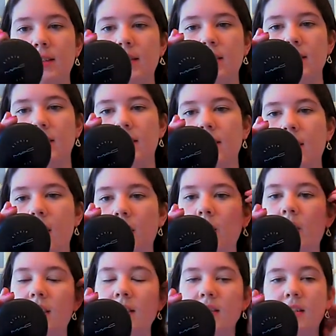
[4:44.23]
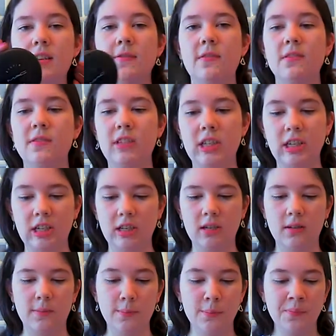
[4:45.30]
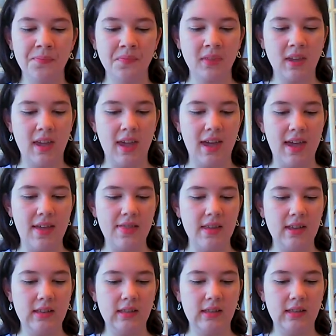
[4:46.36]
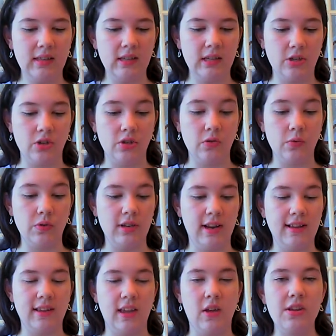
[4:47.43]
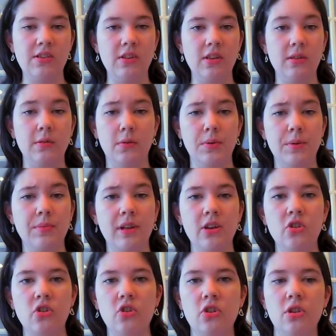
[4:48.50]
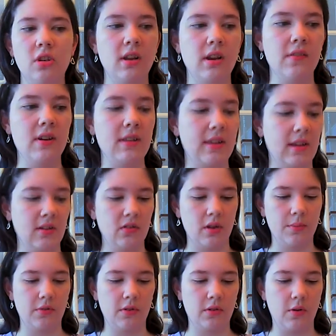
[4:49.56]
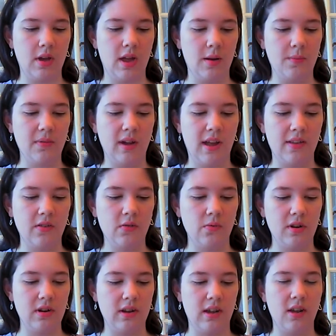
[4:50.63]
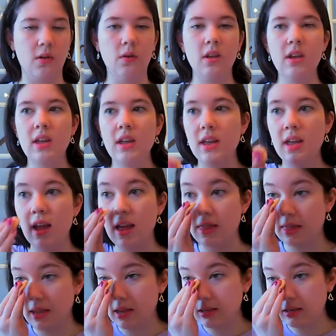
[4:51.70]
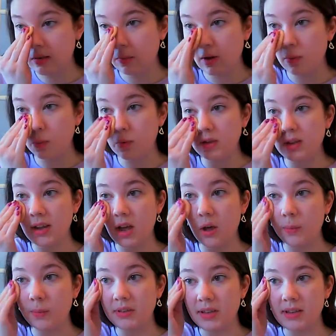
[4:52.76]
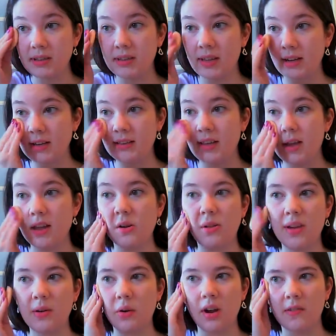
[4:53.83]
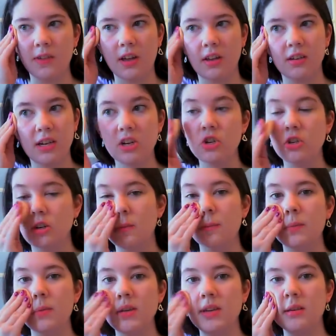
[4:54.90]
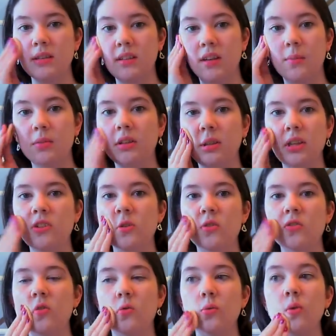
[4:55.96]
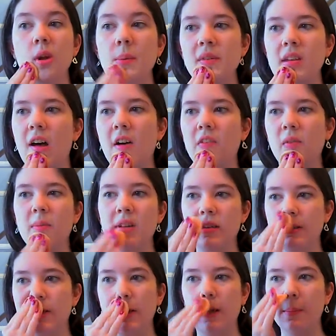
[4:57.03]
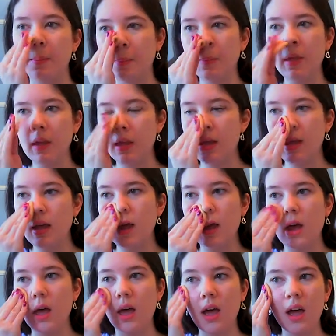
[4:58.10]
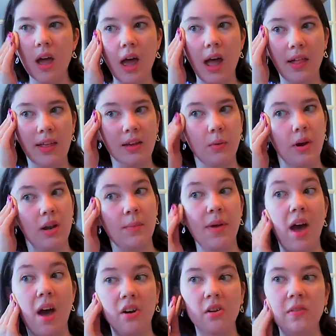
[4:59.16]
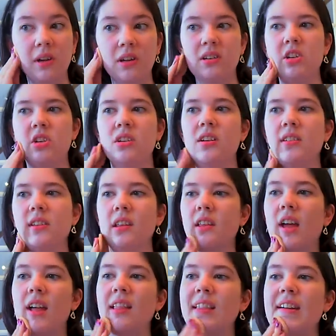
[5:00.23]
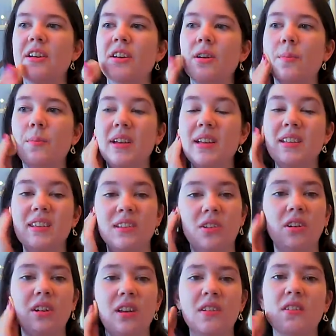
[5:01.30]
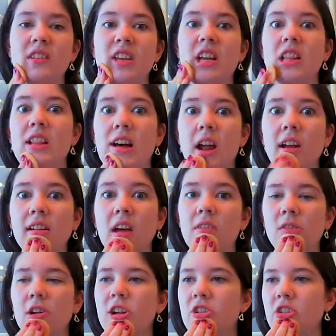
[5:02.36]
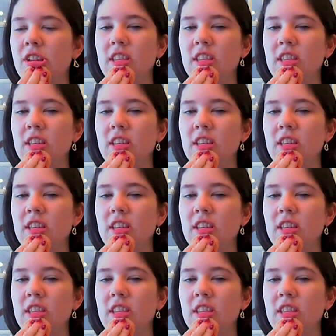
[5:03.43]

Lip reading: This is the color NC15, and this is just really nice. I always do this before my blush and everything, so I'm just going to go ahead and apply this right now. And this is what really helps, since like I said, I don't like wearing foundation because it completely just drips off of my skin. I like wearing a powdered foundation because it's a lot lighter, but it still gives a lot of coverage.